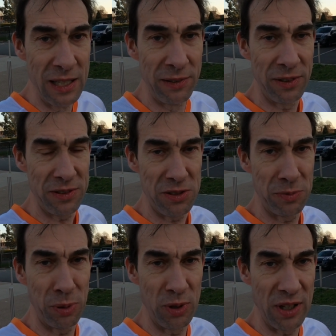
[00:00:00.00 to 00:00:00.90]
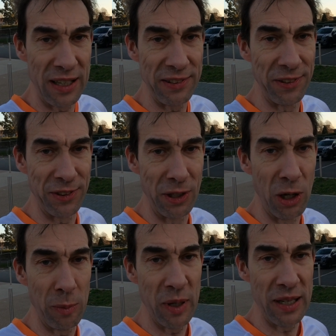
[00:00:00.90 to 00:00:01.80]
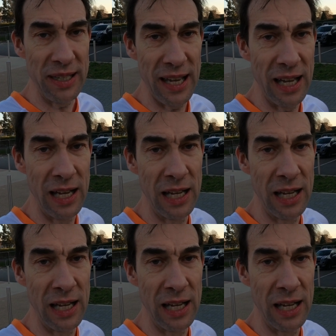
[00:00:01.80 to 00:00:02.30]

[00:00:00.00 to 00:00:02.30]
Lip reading: so I had to pull in the laces a lot, but yeah,